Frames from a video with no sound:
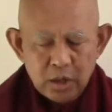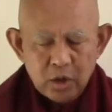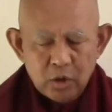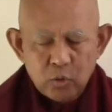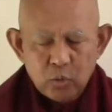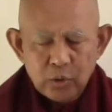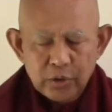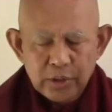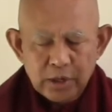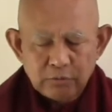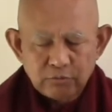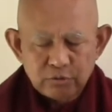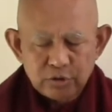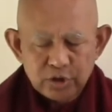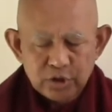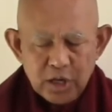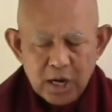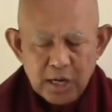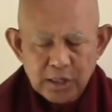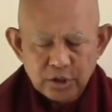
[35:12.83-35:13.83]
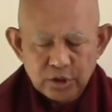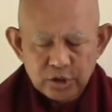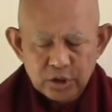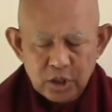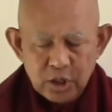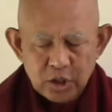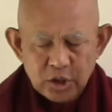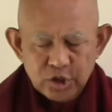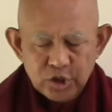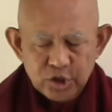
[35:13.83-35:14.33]
without size,
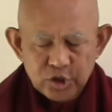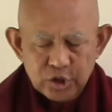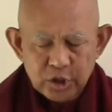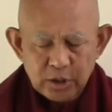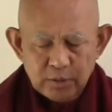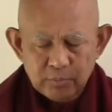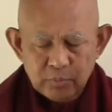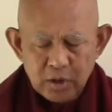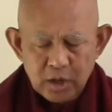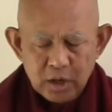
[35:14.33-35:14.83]
shape,